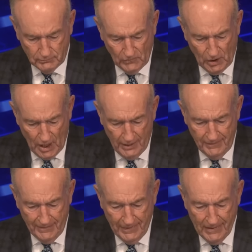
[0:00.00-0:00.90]
okay,
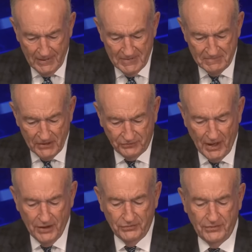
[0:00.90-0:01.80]
that
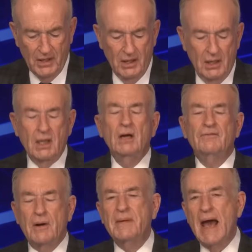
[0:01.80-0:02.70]
says
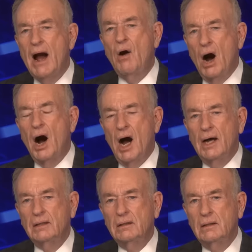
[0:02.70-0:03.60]
from now
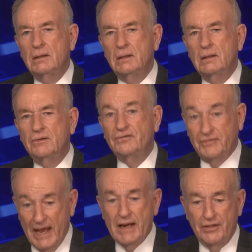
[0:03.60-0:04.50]
on,
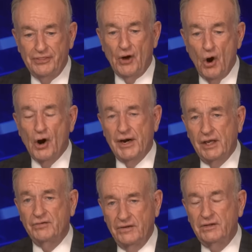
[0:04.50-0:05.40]
state
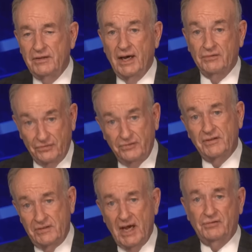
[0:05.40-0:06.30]
authorities in Texas,
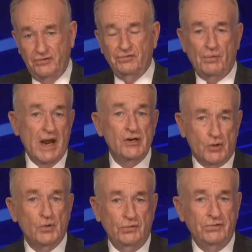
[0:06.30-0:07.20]
the Texas
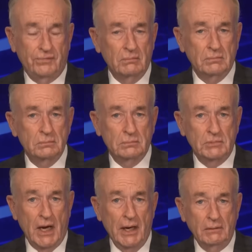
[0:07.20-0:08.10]
Rangers,
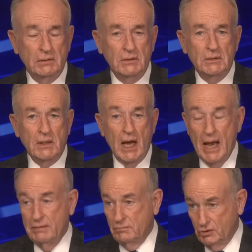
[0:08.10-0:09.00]
okay,
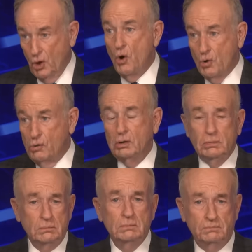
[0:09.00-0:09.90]
and
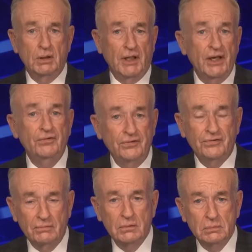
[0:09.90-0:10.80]
local
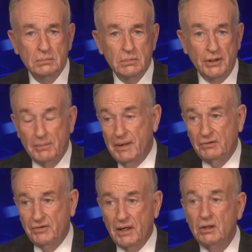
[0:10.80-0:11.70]
police in the big
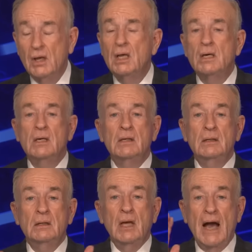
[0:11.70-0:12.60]
city
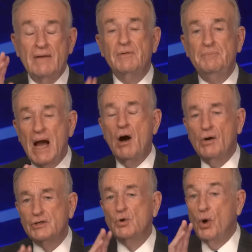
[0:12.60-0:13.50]
have the
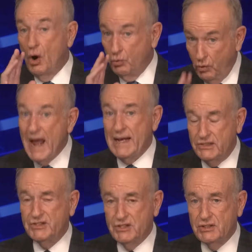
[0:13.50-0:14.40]
power to
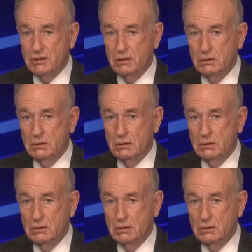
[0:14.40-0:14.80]
arrest